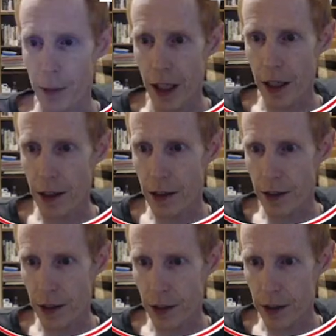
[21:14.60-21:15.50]
yet,
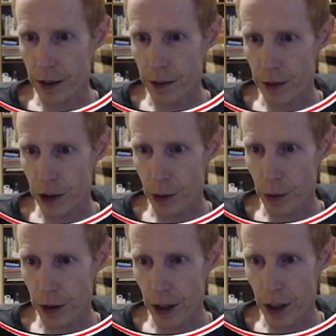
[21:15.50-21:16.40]
which
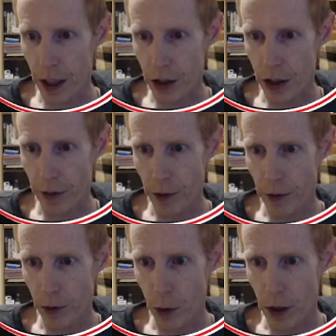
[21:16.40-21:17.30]
we'll need that shovel
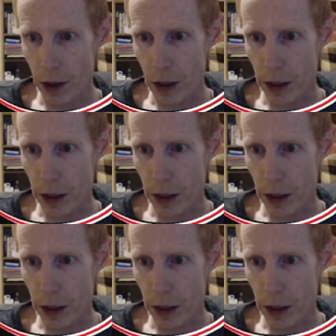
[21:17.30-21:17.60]
for.